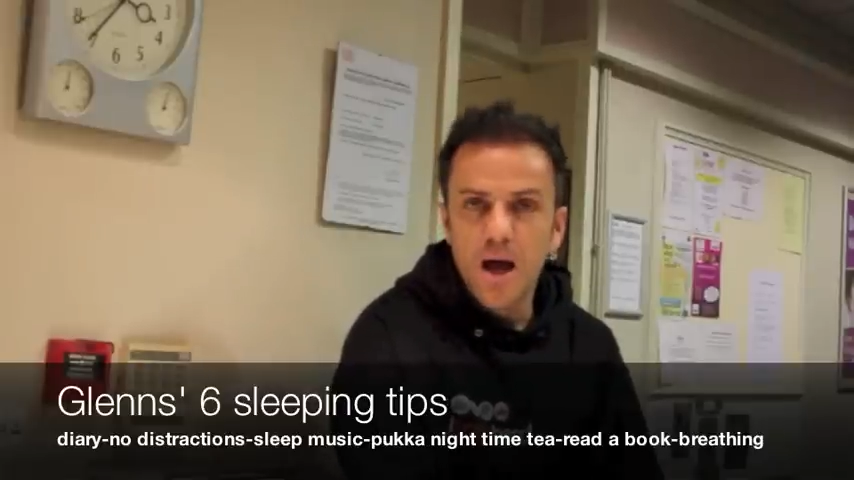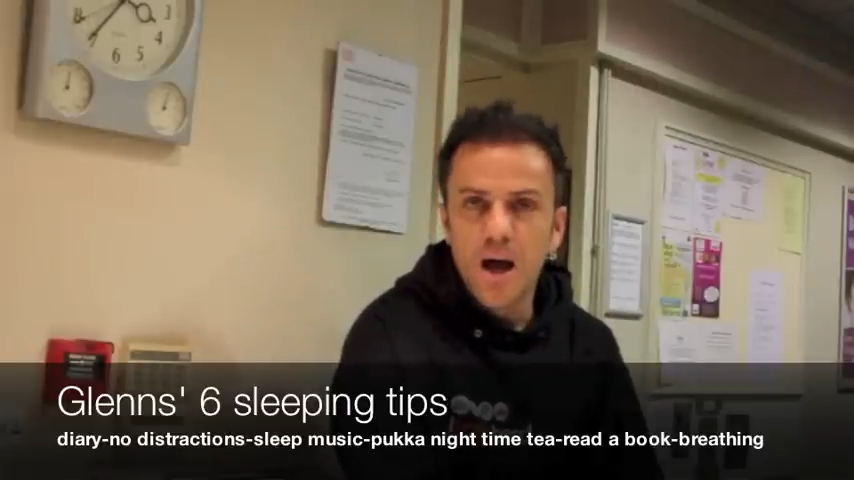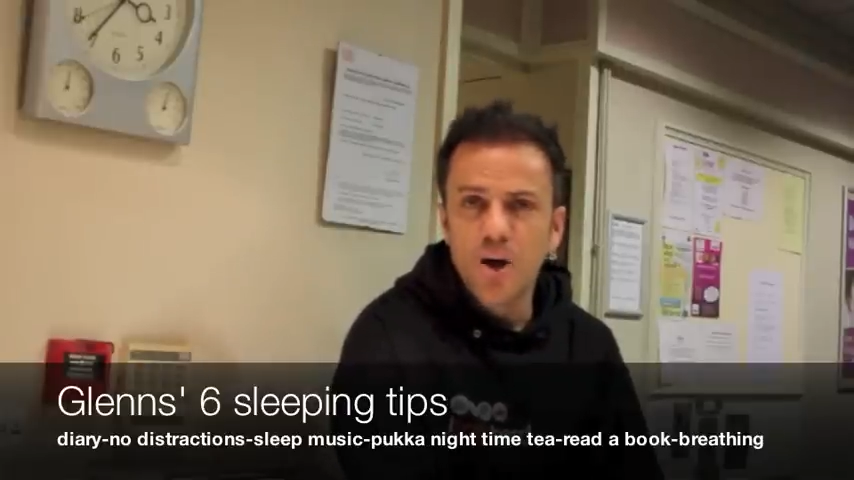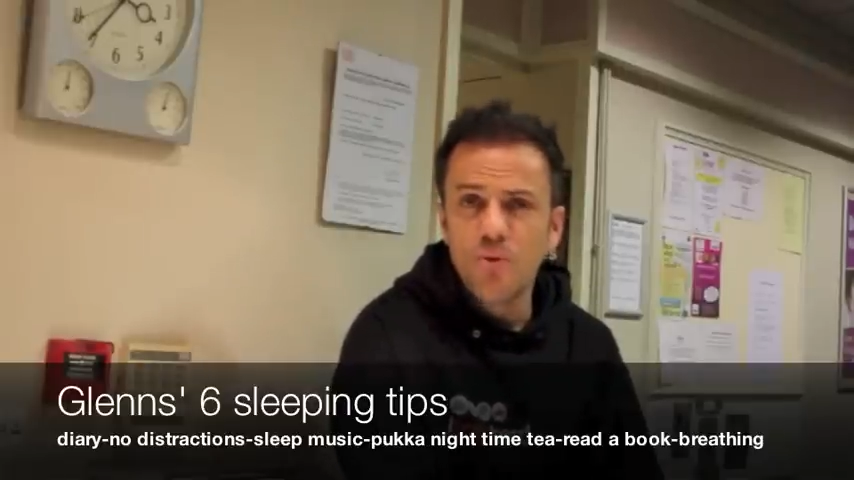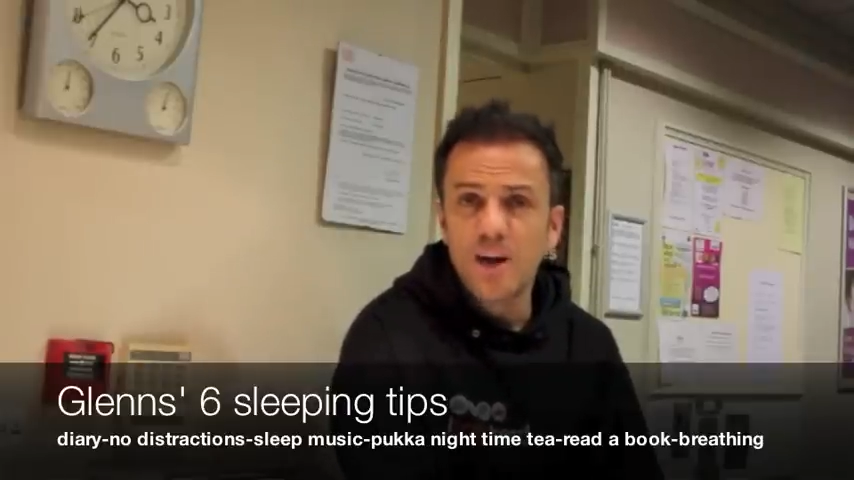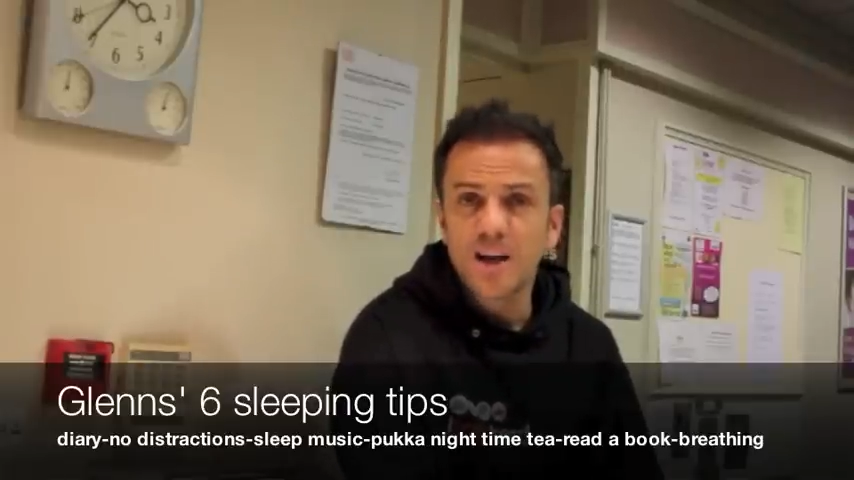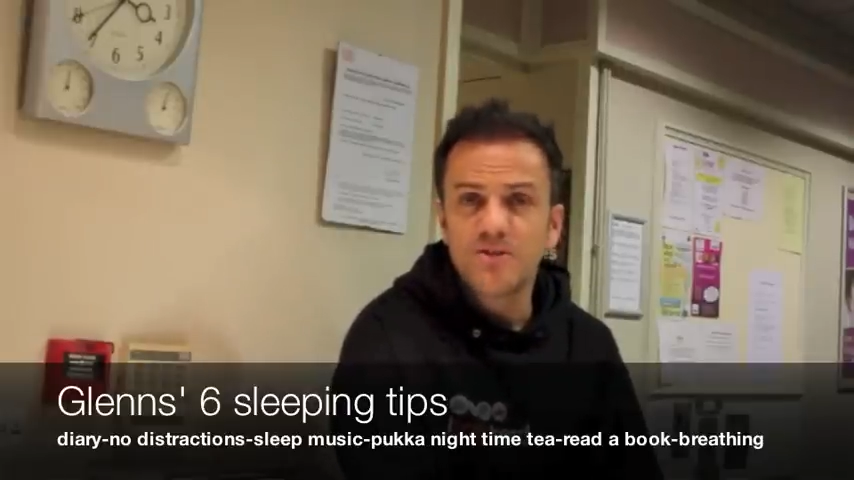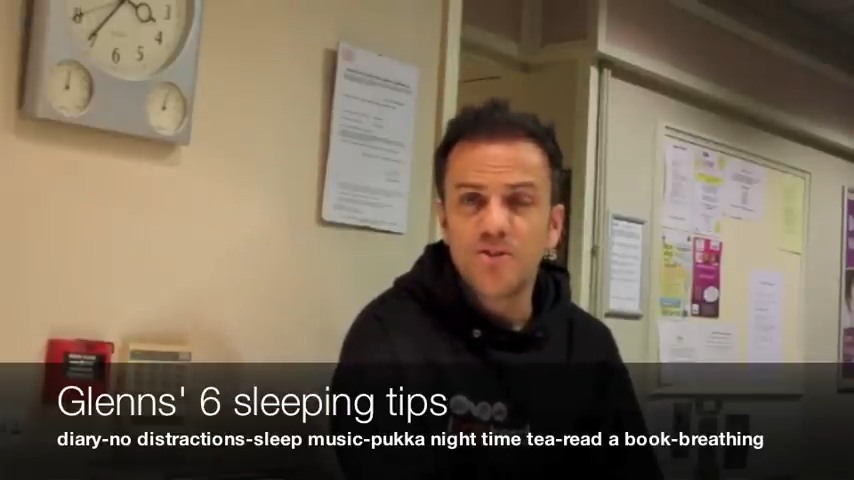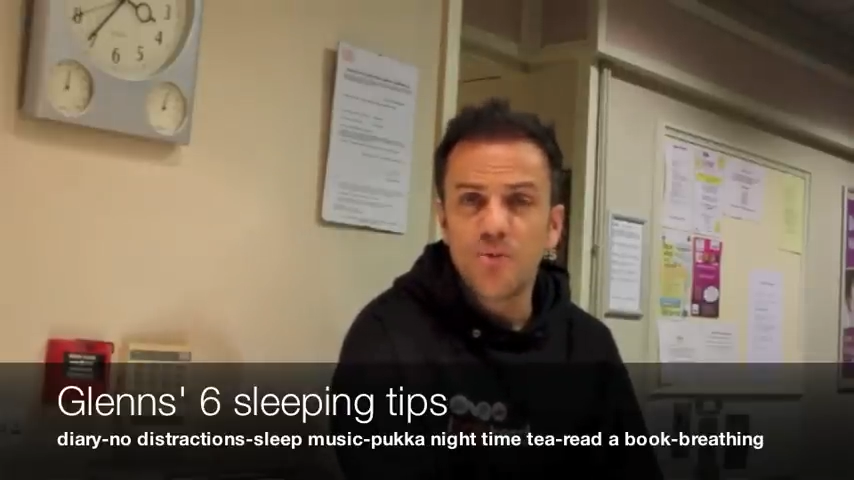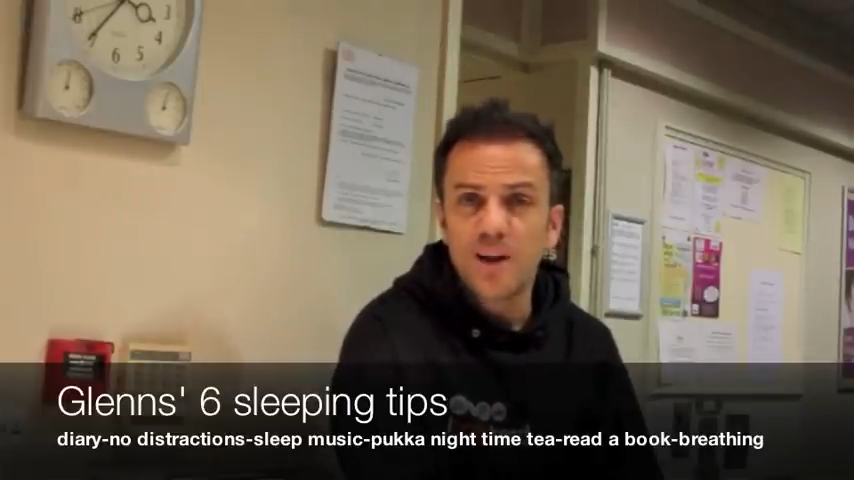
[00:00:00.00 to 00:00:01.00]

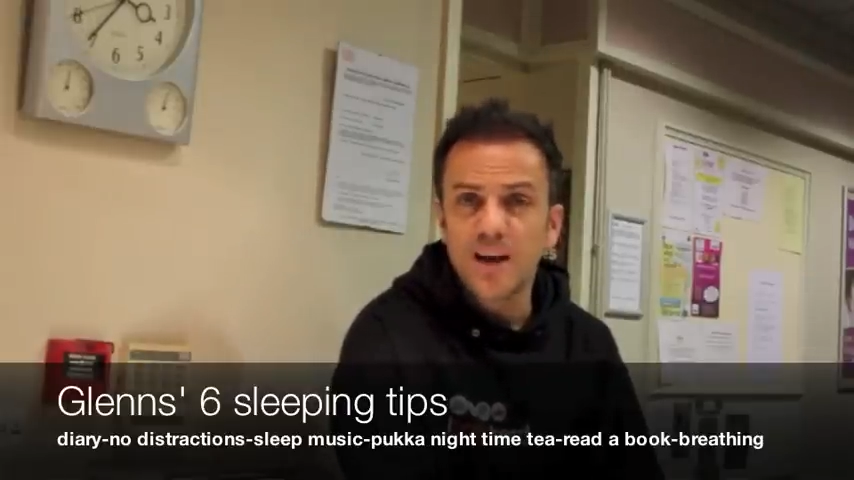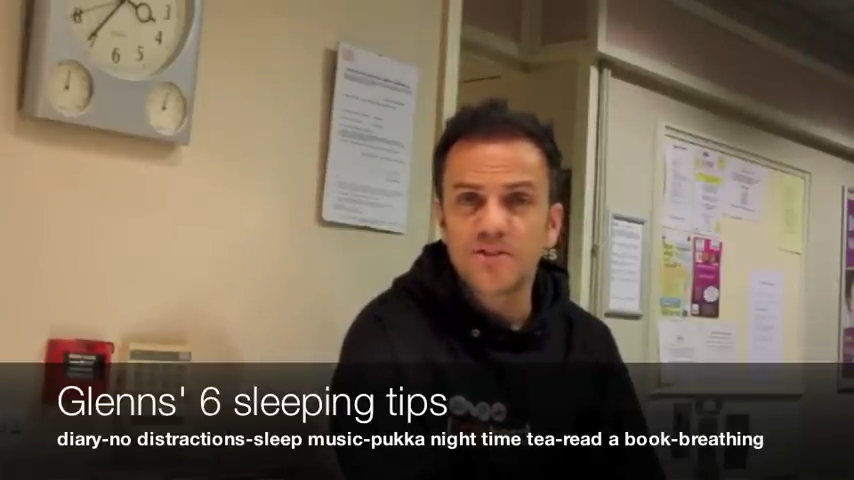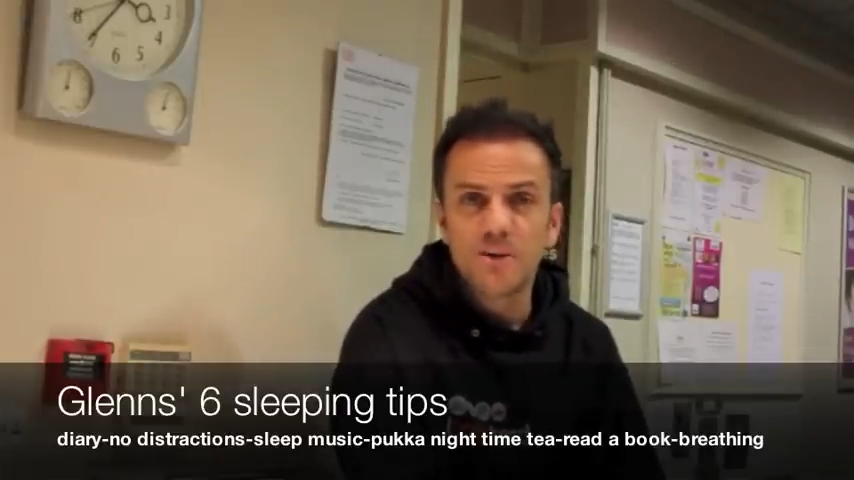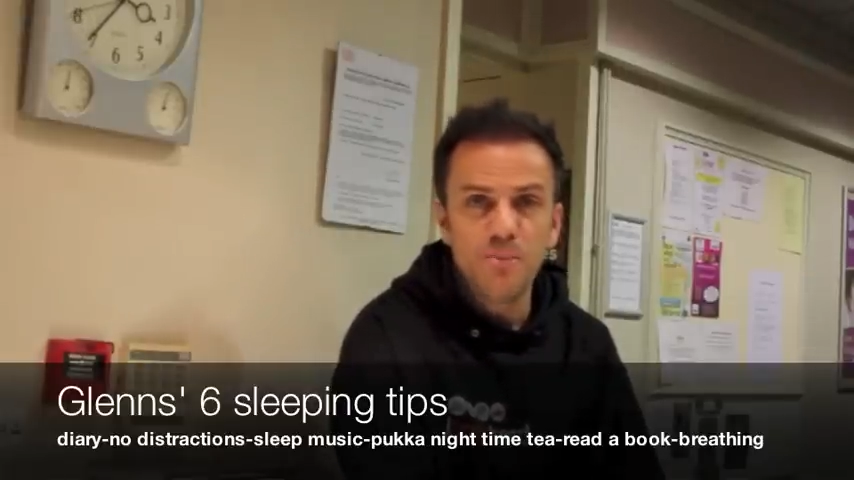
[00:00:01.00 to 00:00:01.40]
relaxing